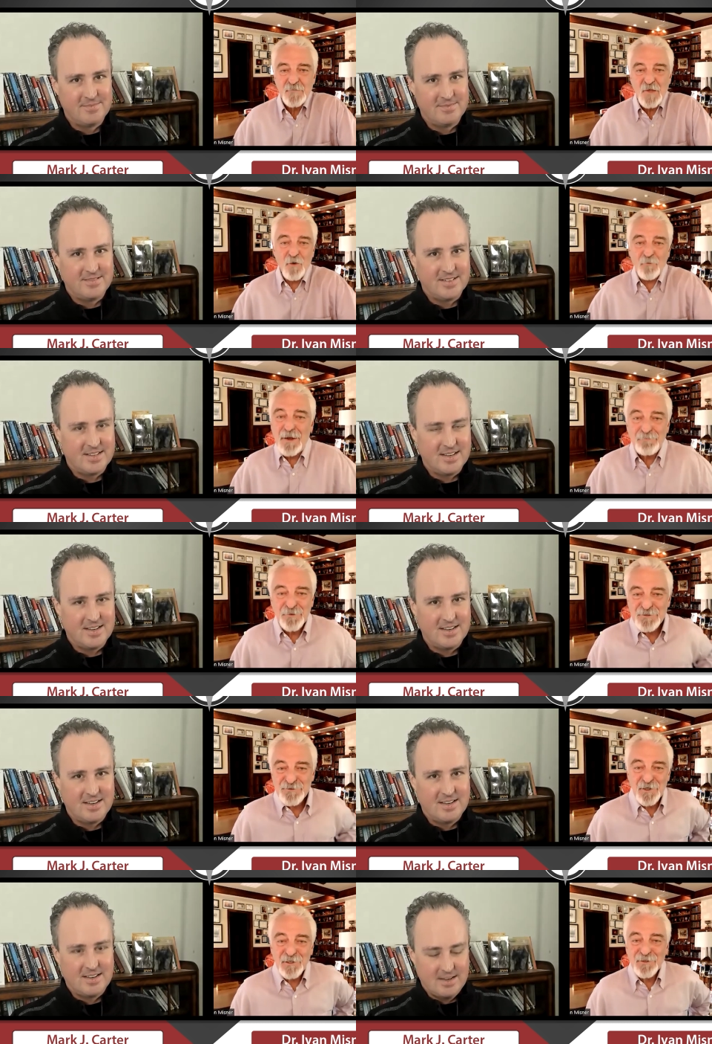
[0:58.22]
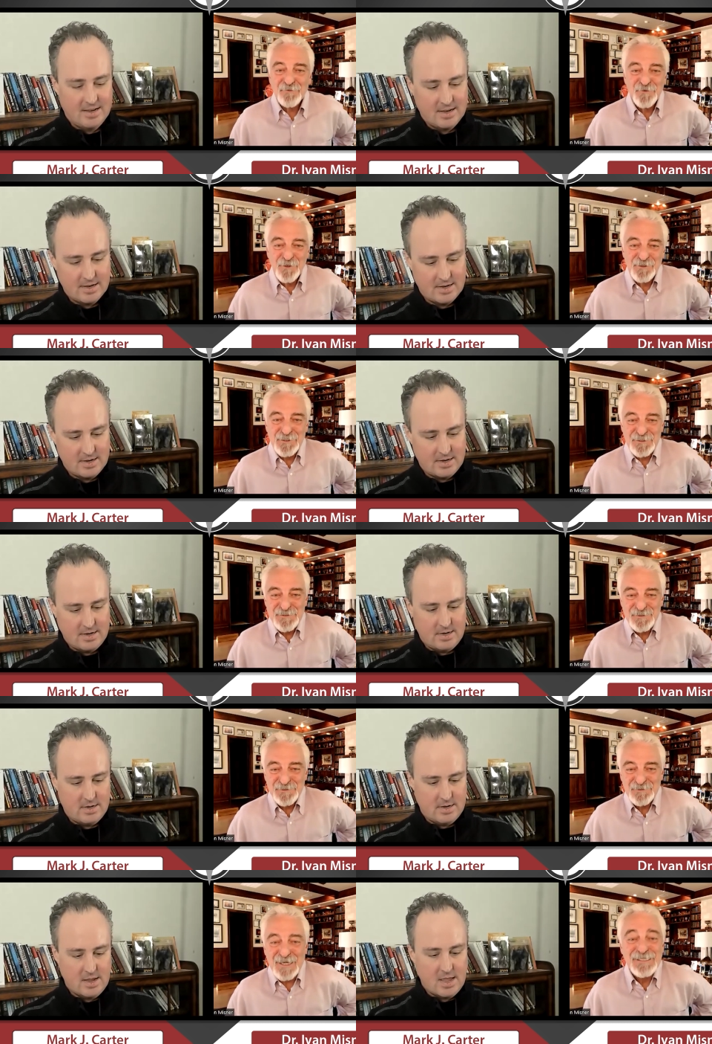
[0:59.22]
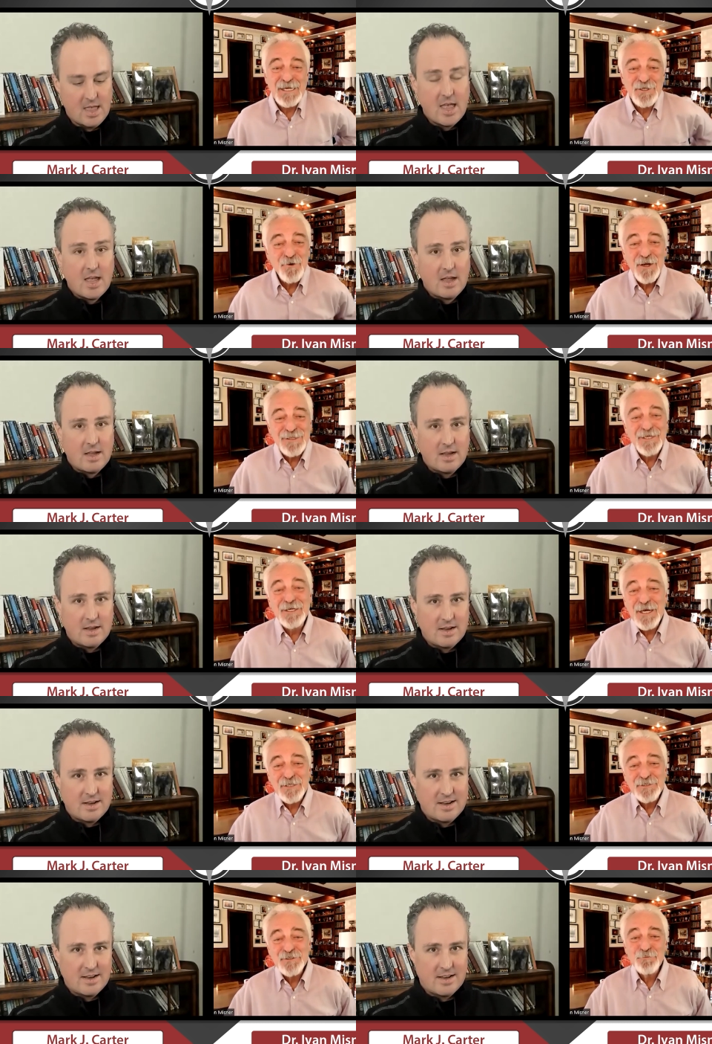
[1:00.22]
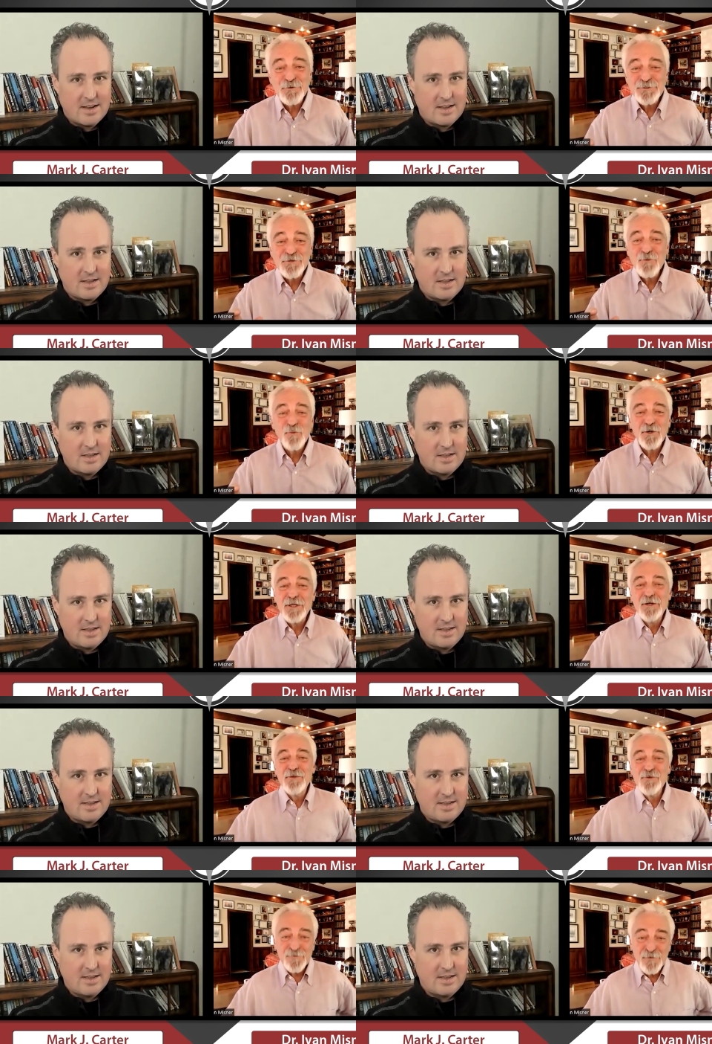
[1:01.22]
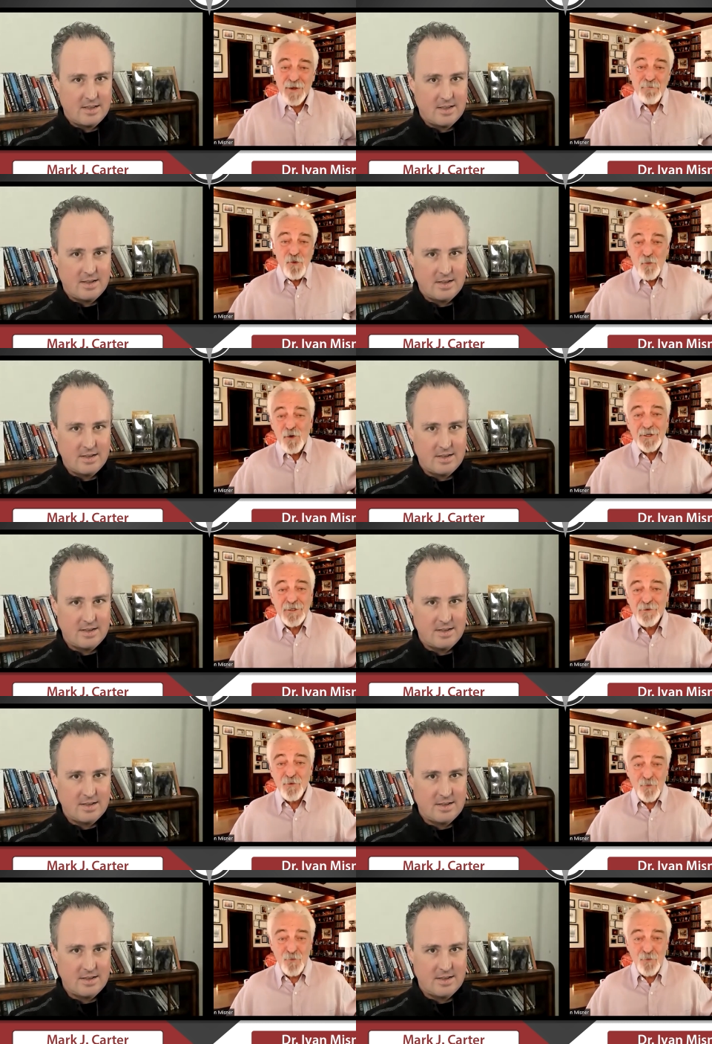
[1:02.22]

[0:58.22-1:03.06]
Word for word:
Speaker 1: Oh, my pleasure. I love doing these. I, you know, I think an entrepreneur is either working in their flame or working in their